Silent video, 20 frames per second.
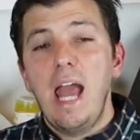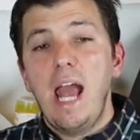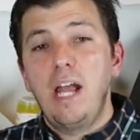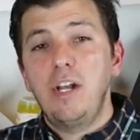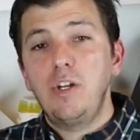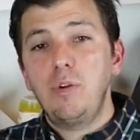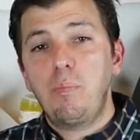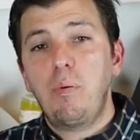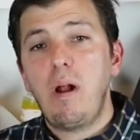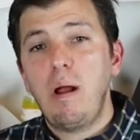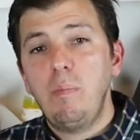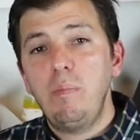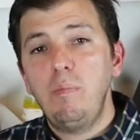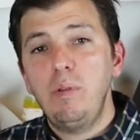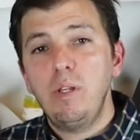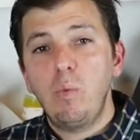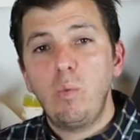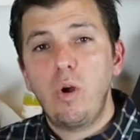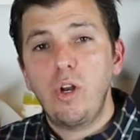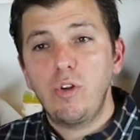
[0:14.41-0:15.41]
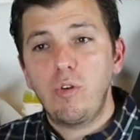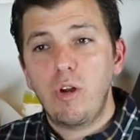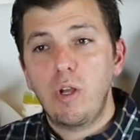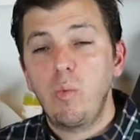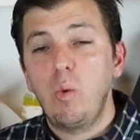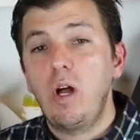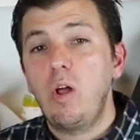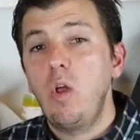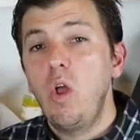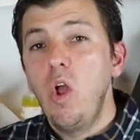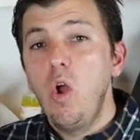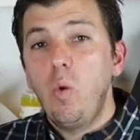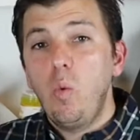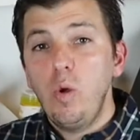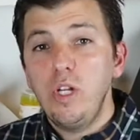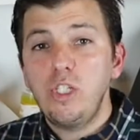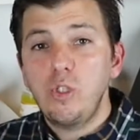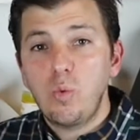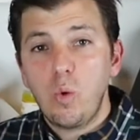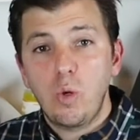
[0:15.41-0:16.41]
and you're probably wondering, well,
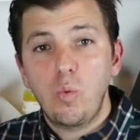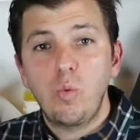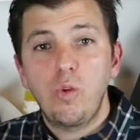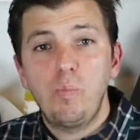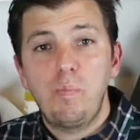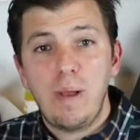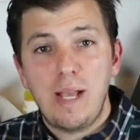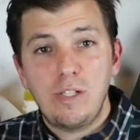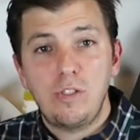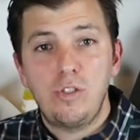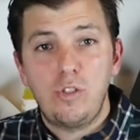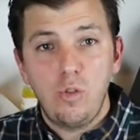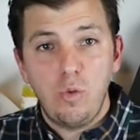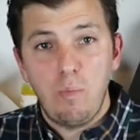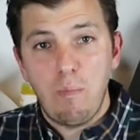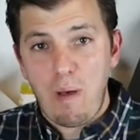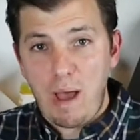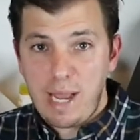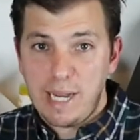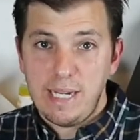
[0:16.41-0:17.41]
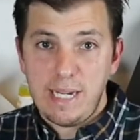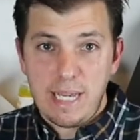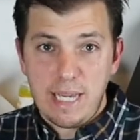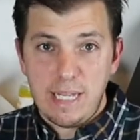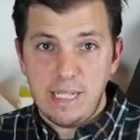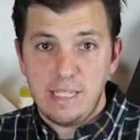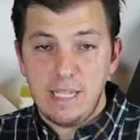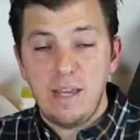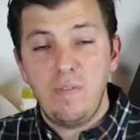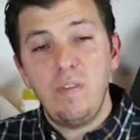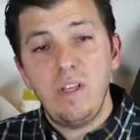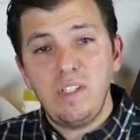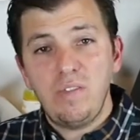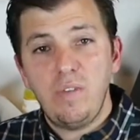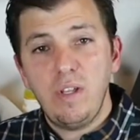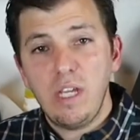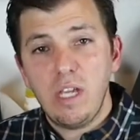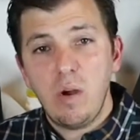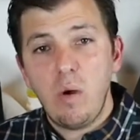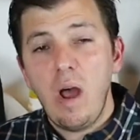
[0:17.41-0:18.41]
which one would best suit my needs? In this
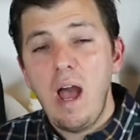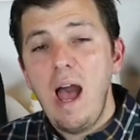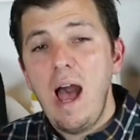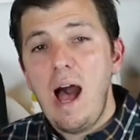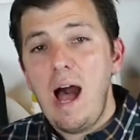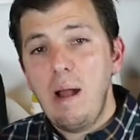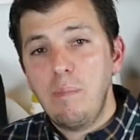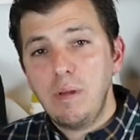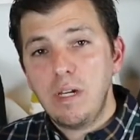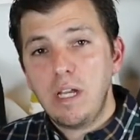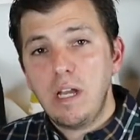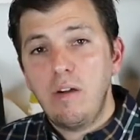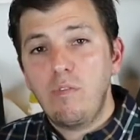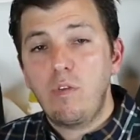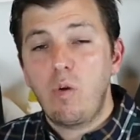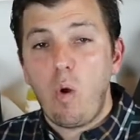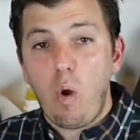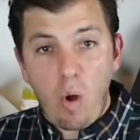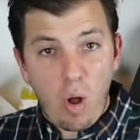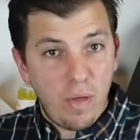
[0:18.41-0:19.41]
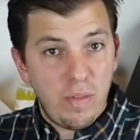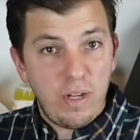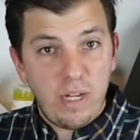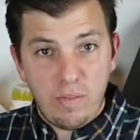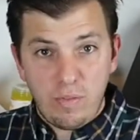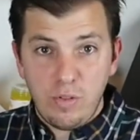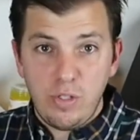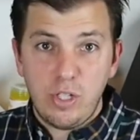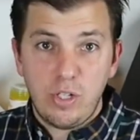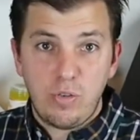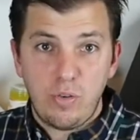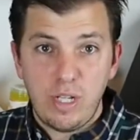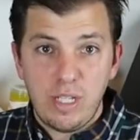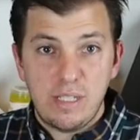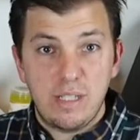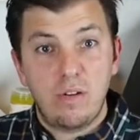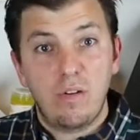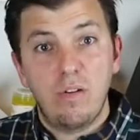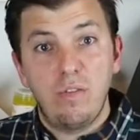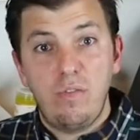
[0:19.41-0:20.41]
video, I'm going to cover all the different
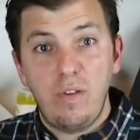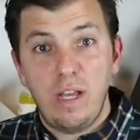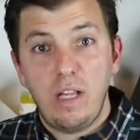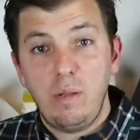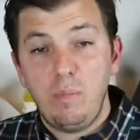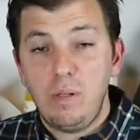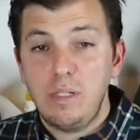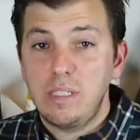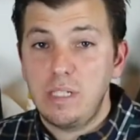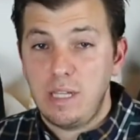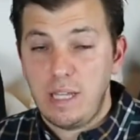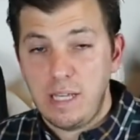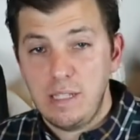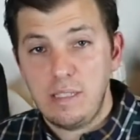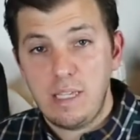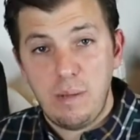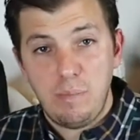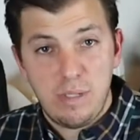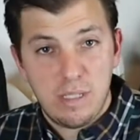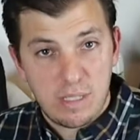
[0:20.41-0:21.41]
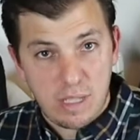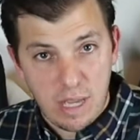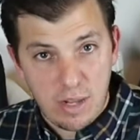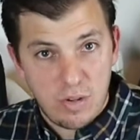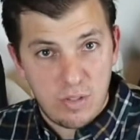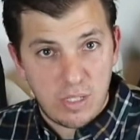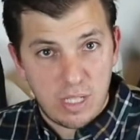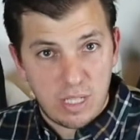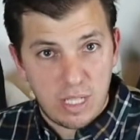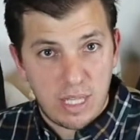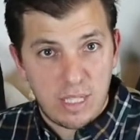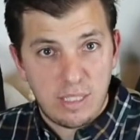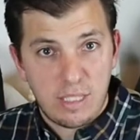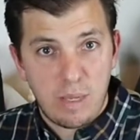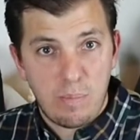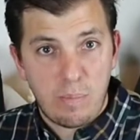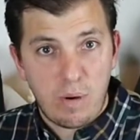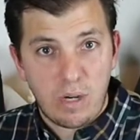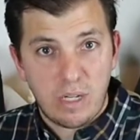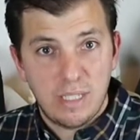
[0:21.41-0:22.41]
degrees that are available to landscape designers and
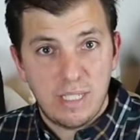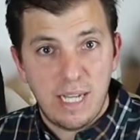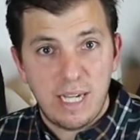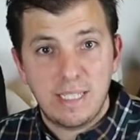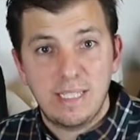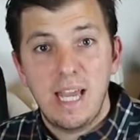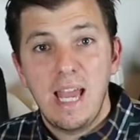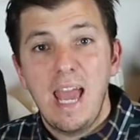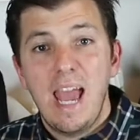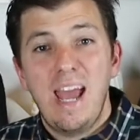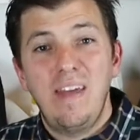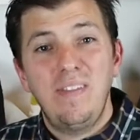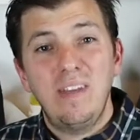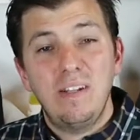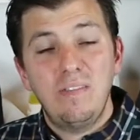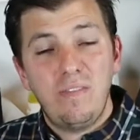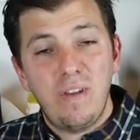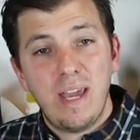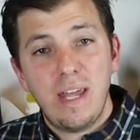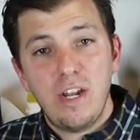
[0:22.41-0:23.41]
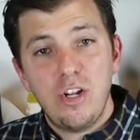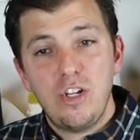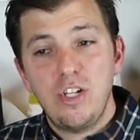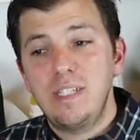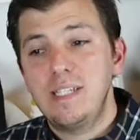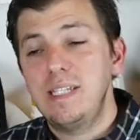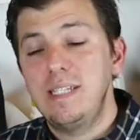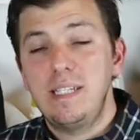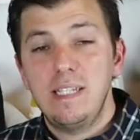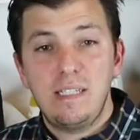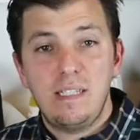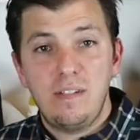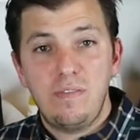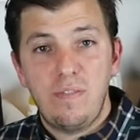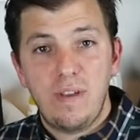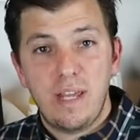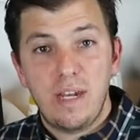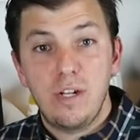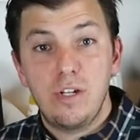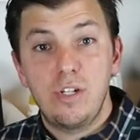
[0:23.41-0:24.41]
landscape architects and the advantages and
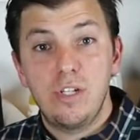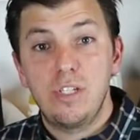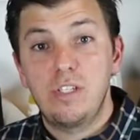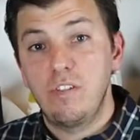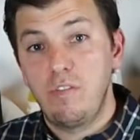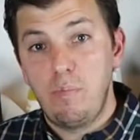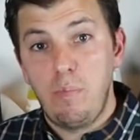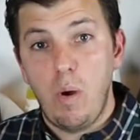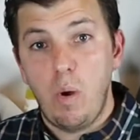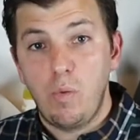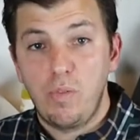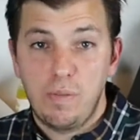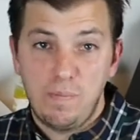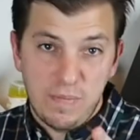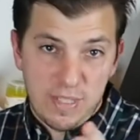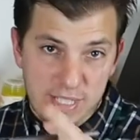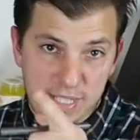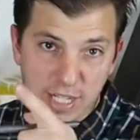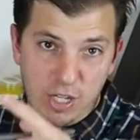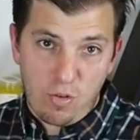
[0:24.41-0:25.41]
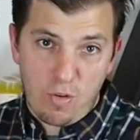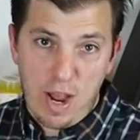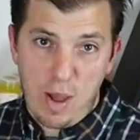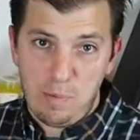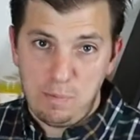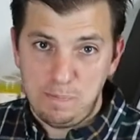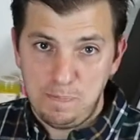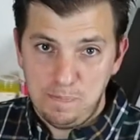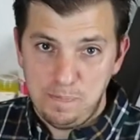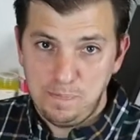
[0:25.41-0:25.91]
disadvantages of both. Stick around.